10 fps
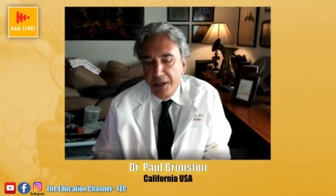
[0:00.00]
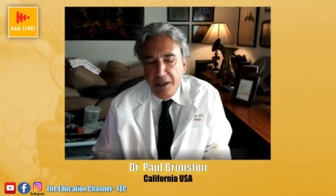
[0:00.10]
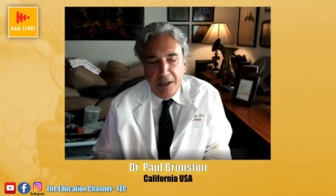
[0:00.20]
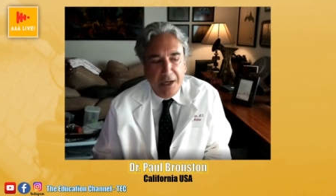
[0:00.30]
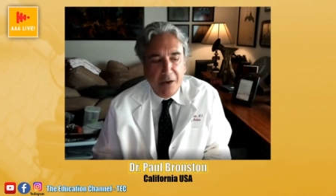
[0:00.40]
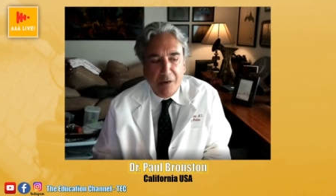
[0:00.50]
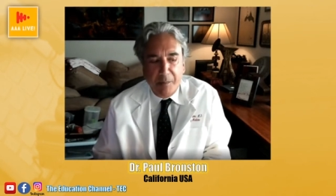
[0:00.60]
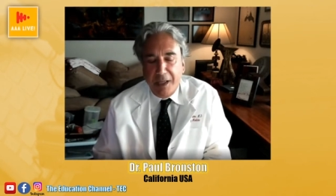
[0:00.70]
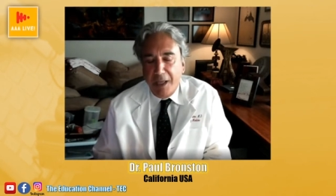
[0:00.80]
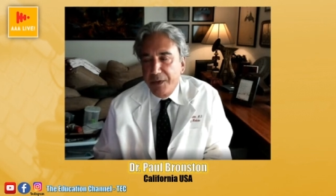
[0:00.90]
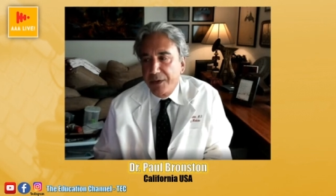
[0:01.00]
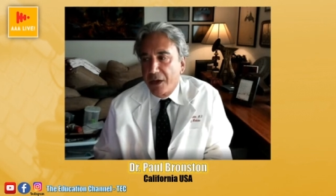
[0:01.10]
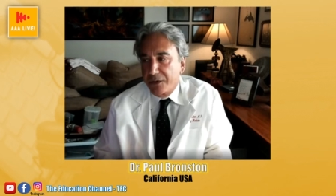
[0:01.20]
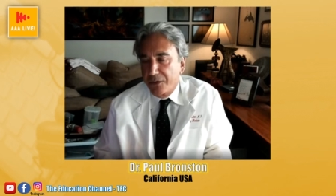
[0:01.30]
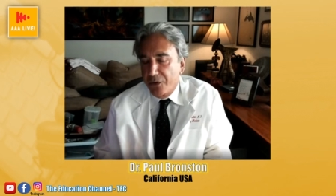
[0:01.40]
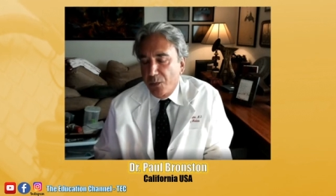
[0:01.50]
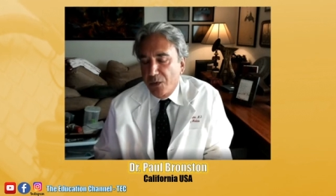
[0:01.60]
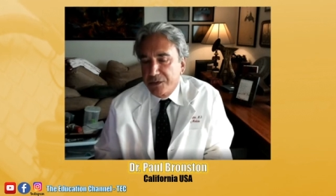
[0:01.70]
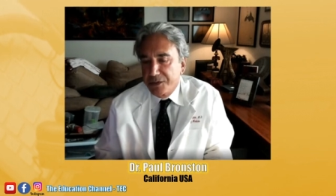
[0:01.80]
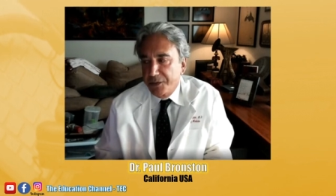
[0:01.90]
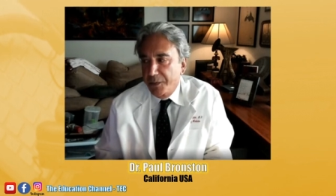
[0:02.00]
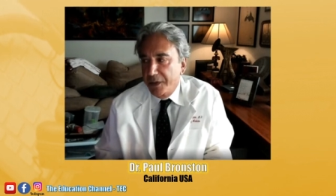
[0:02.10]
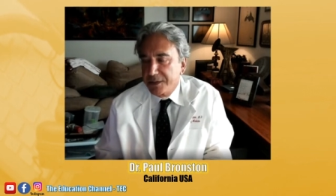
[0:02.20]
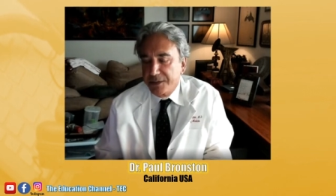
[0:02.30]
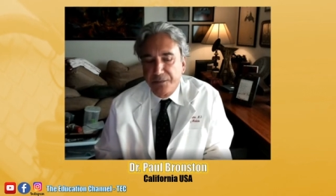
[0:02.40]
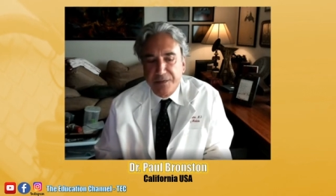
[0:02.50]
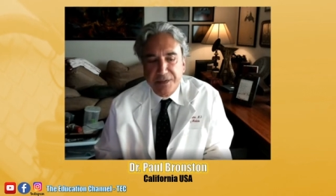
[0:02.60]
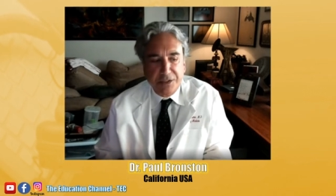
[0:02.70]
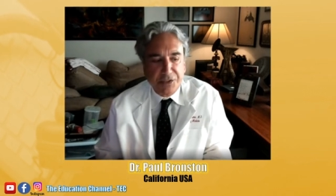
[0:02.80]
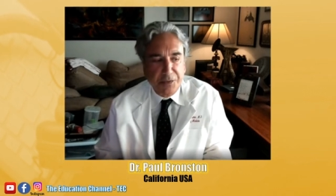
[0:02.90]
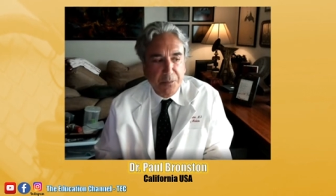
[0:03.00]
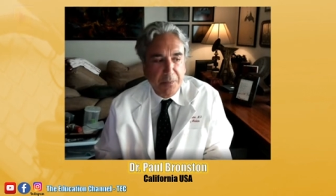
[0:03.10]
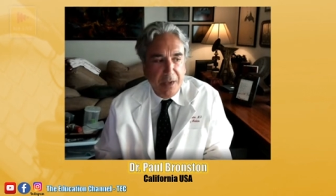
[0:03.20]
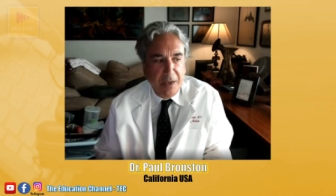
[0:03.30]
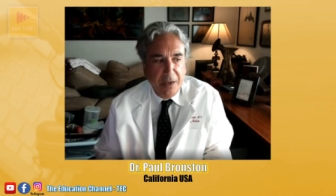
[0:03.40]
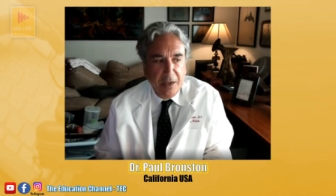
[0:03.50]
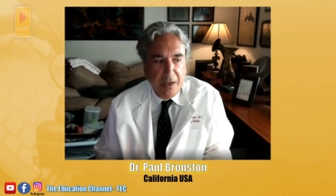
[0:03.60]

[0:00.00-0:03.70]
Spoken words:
and how I became a doctor and an emergency medicine physician may